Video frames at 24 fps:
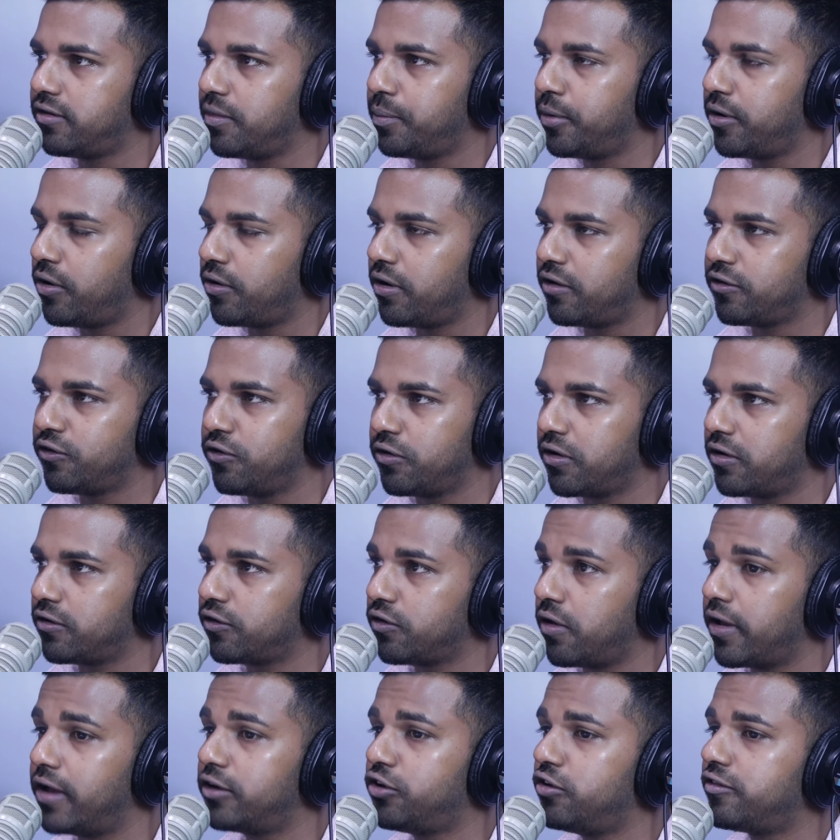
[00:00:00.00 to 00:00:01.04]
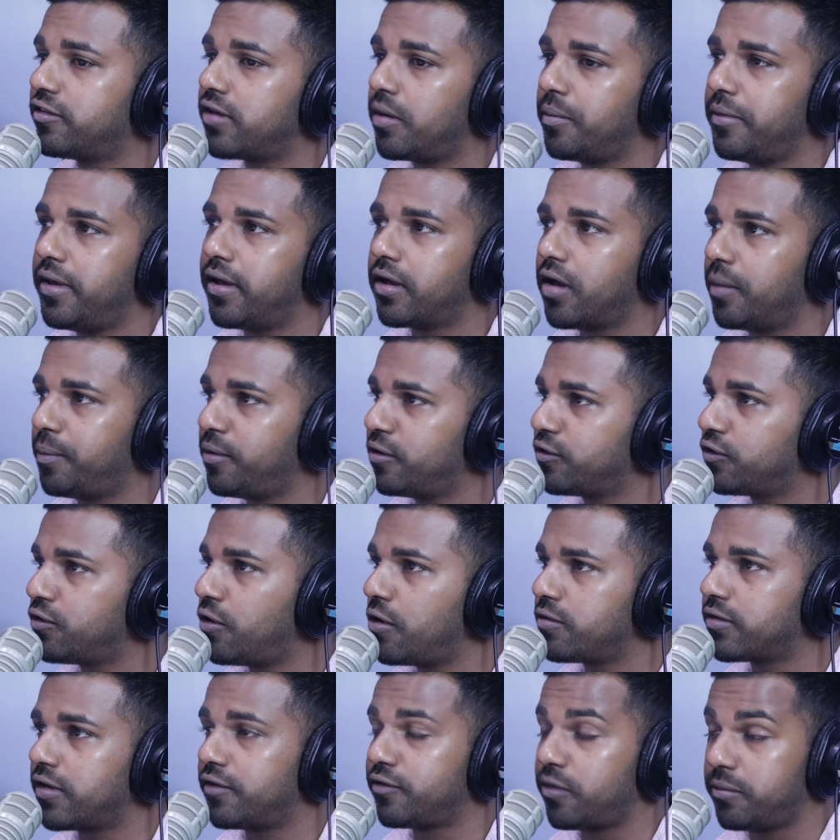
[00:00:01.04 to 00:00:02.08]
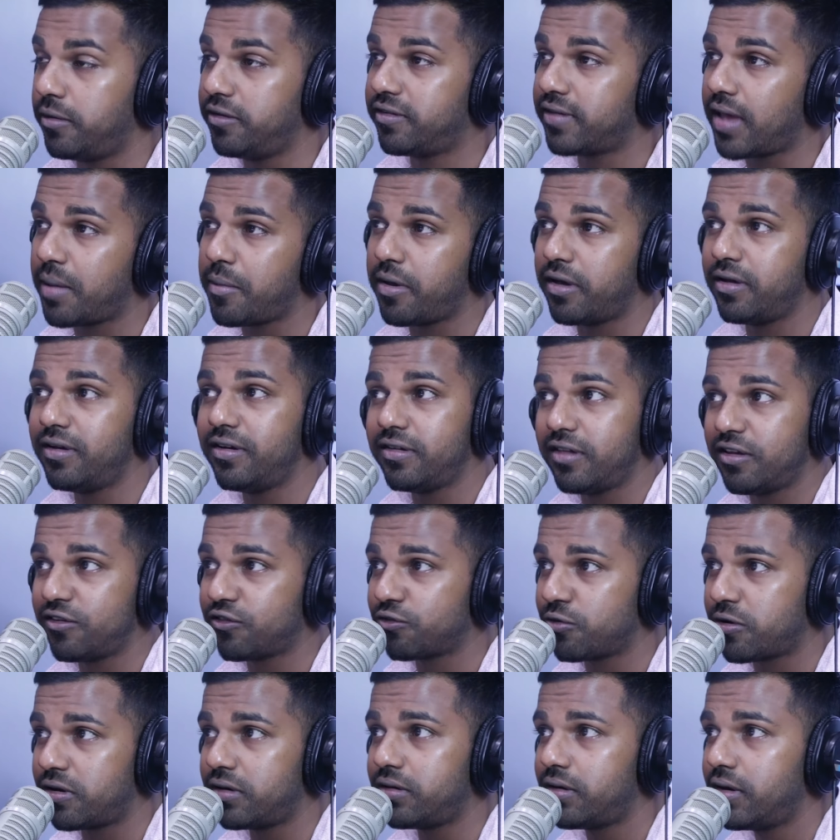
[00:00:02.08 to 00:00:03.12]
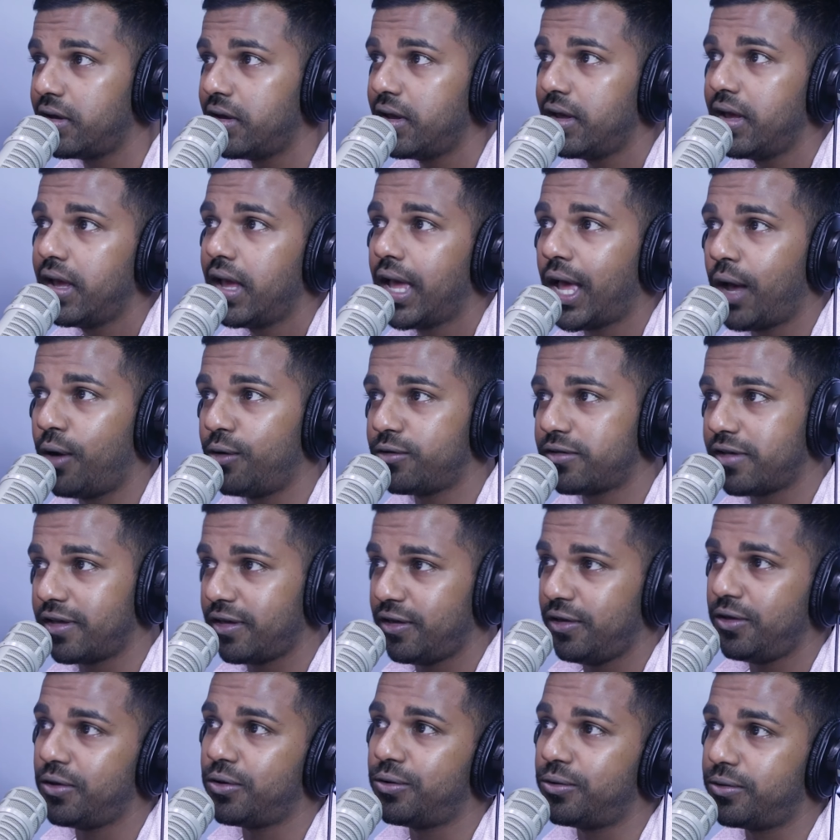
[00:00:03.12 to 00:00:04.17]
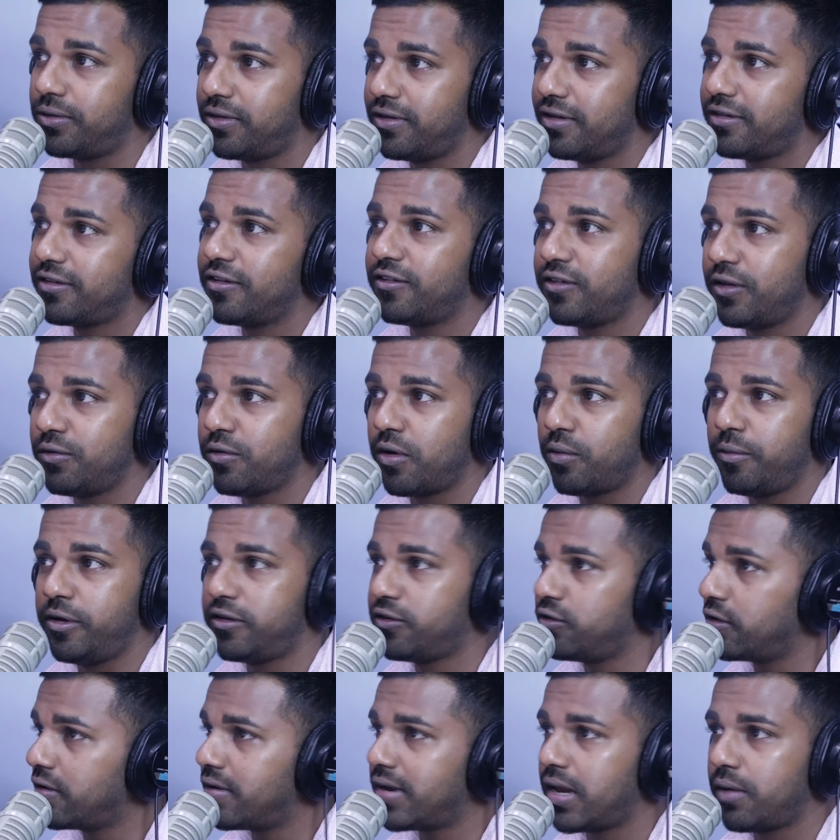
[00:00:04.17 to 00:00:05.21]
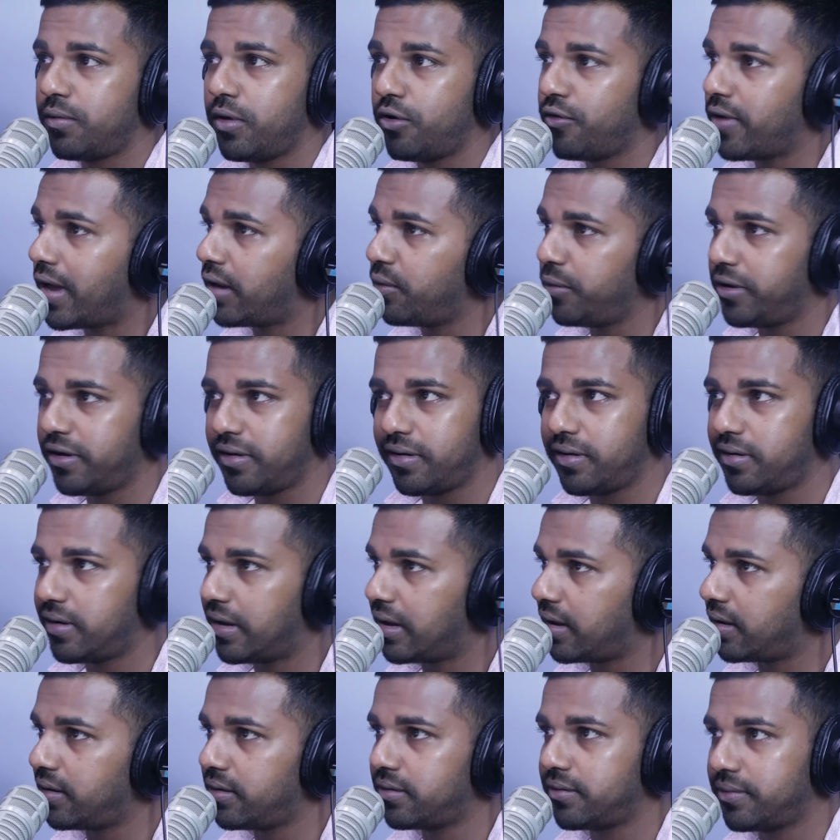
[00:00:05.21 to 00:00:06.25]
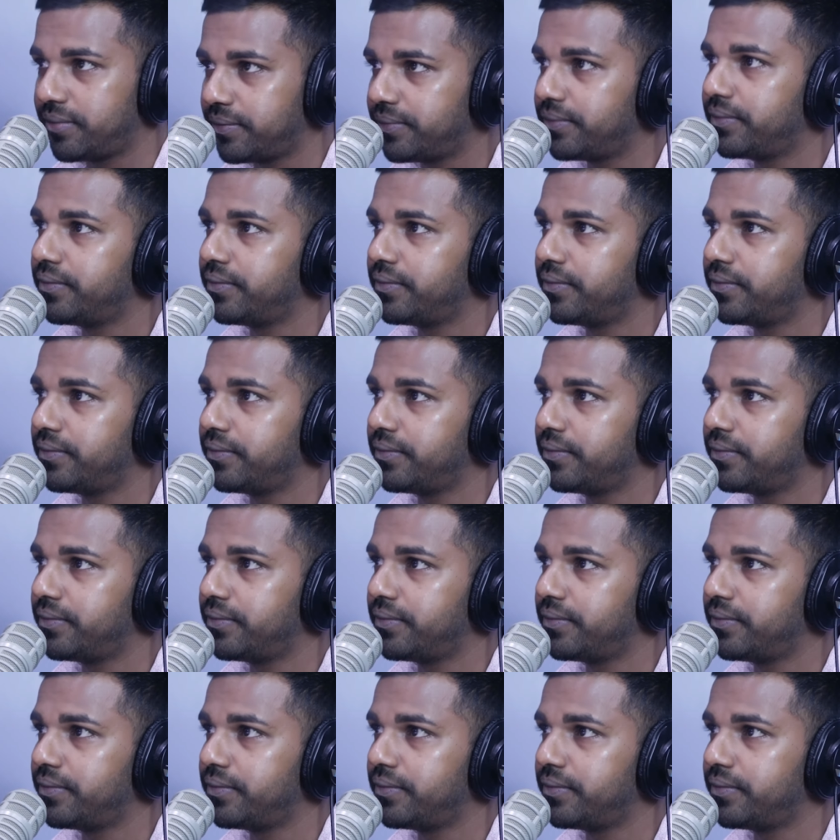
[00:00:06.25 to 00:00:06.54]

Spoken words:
put out a soca song, and she sent me a couple of songs, and from the time I heard this one, I was like, yo, this is the one. We took it and we ran with it, and.